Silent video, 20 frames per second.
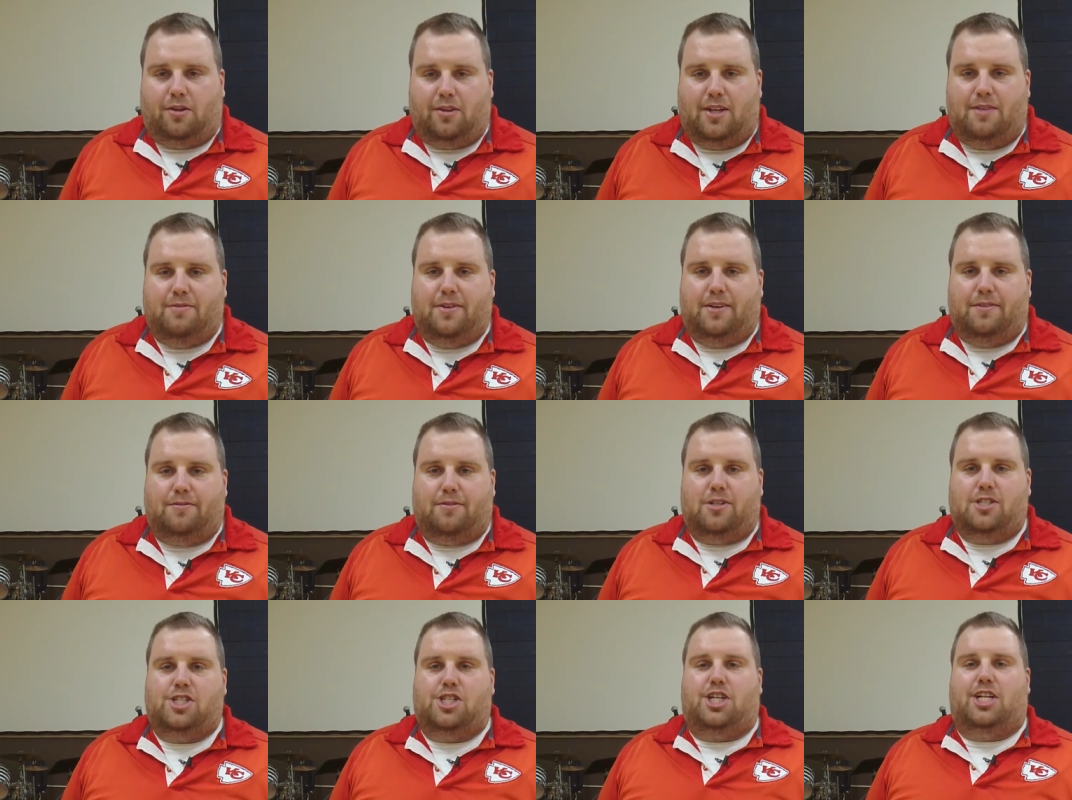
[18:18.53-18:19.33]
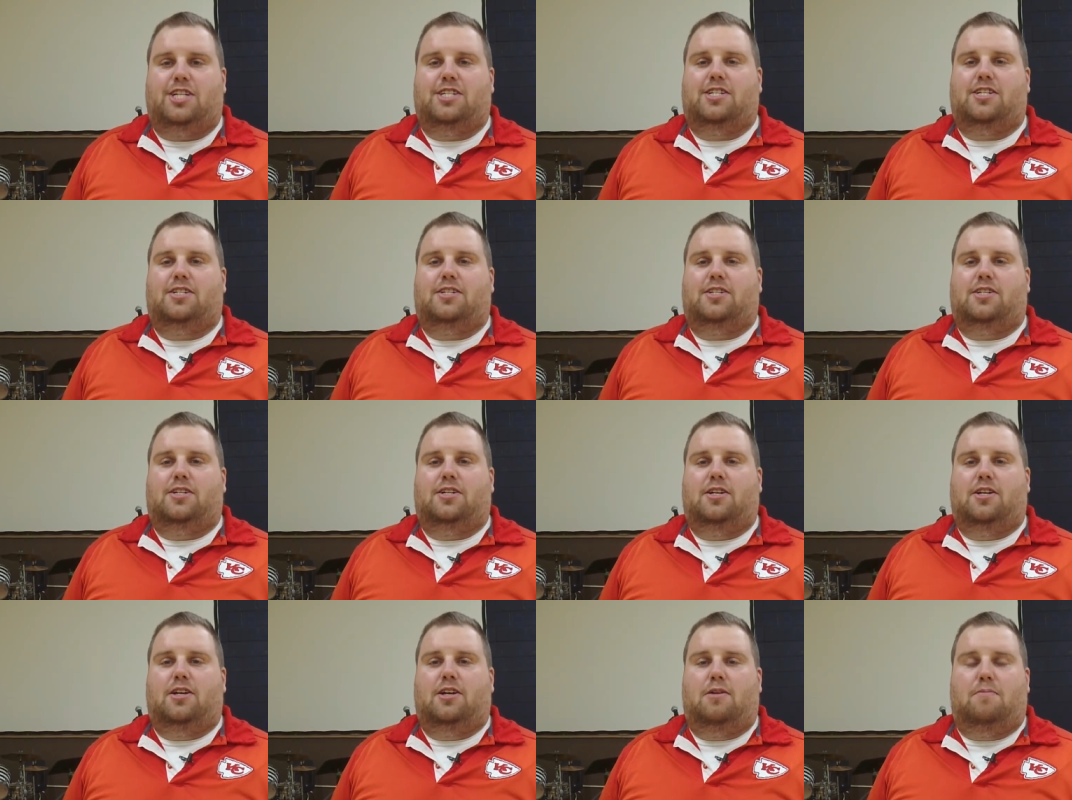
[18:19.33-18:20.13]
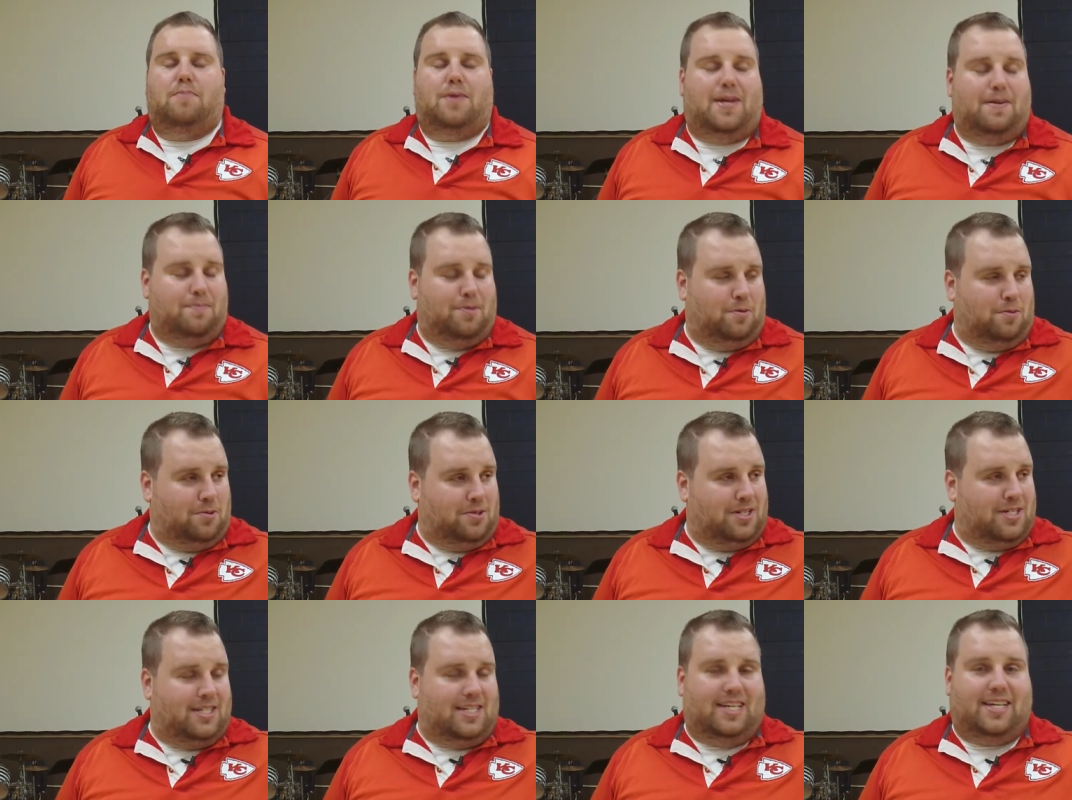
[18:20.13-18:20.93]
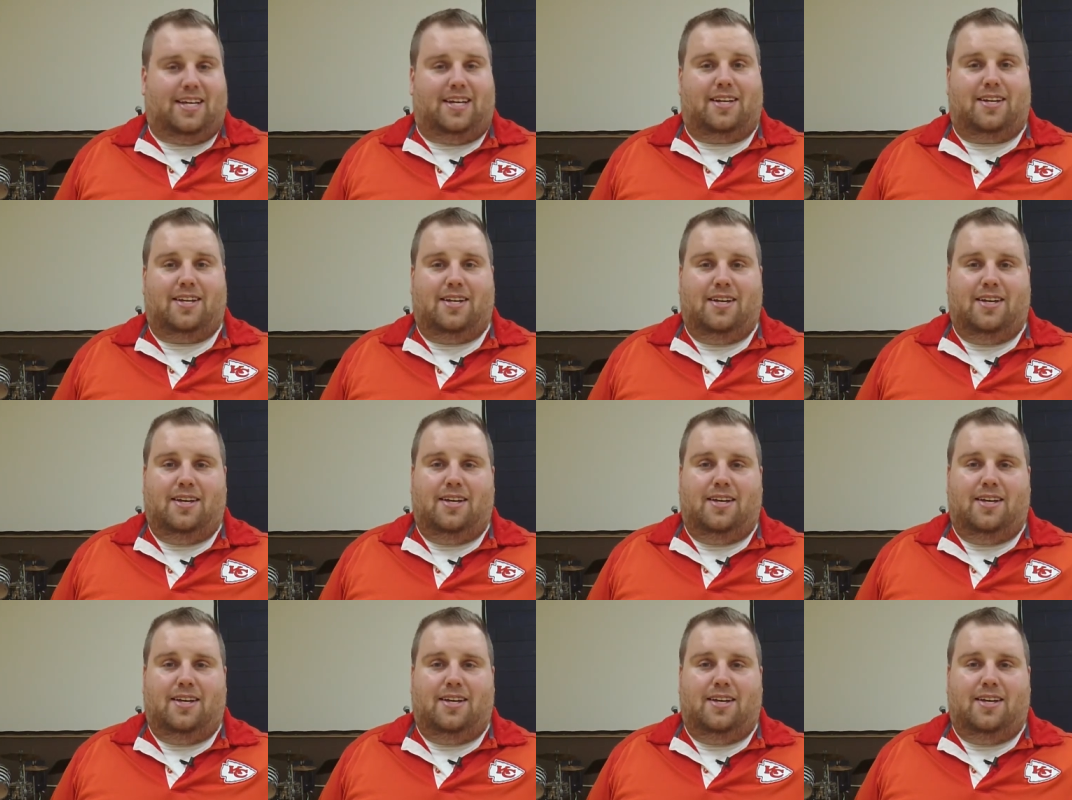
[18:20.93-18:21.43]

are living for Jesus, people will see it